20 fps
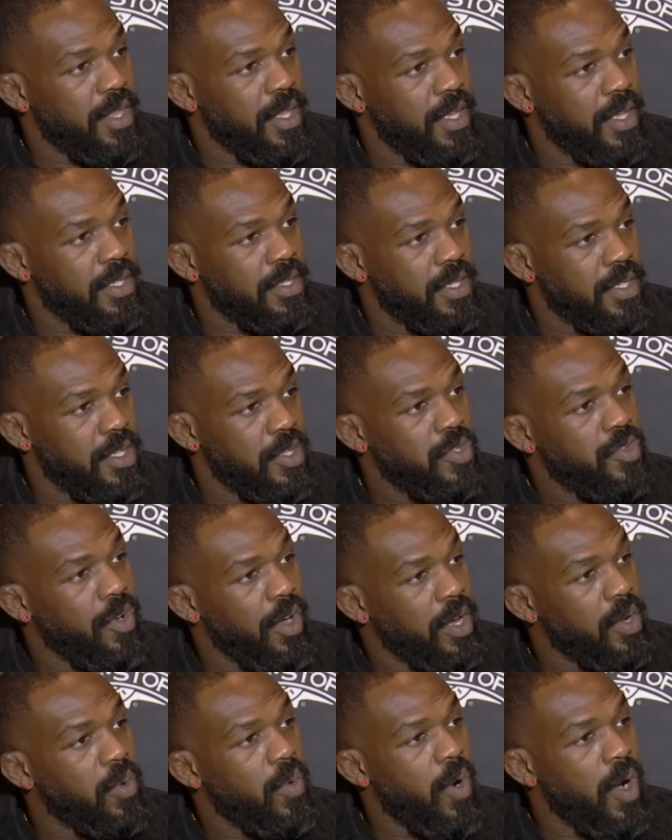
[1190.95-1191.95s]
things and to
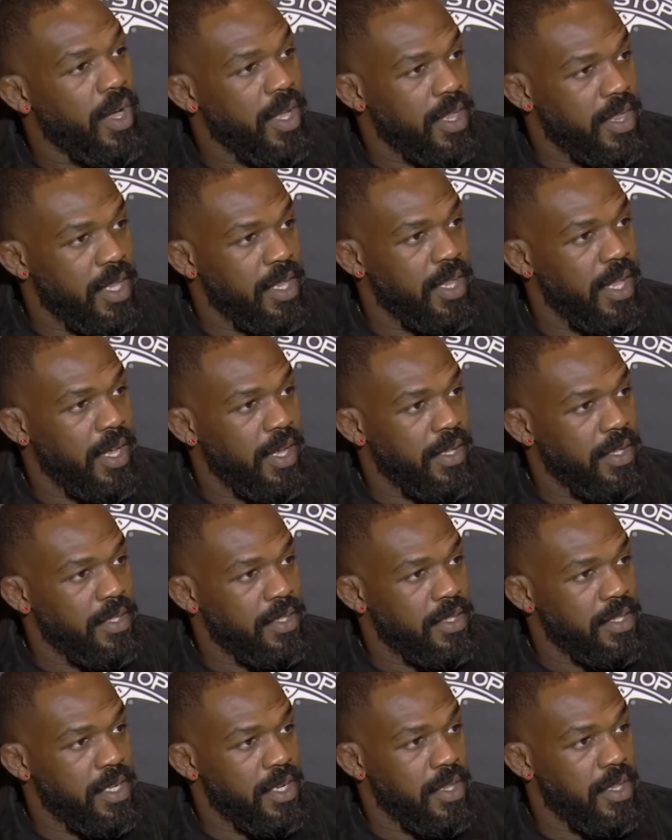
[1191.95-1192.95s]
try to walk in the light
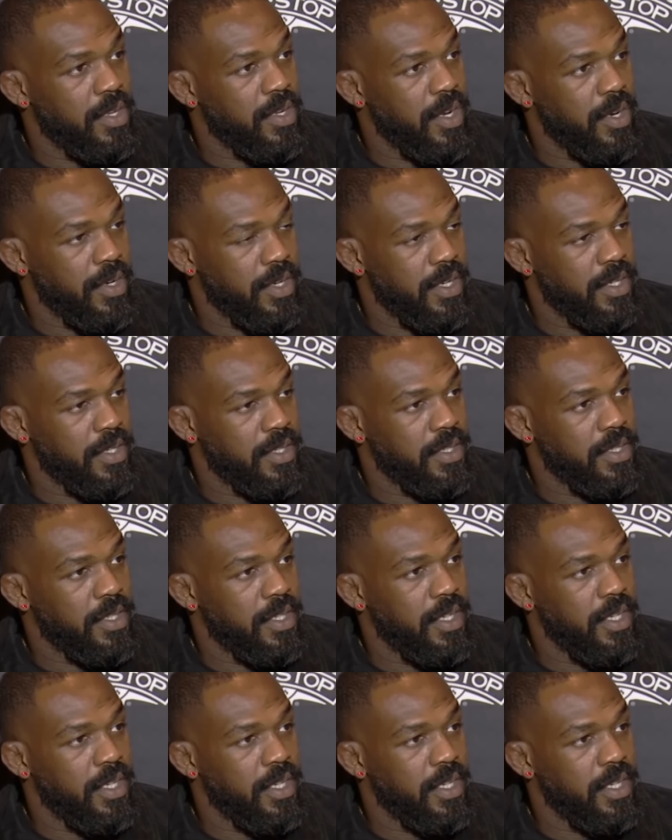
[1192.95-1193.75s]
instead of the darkness.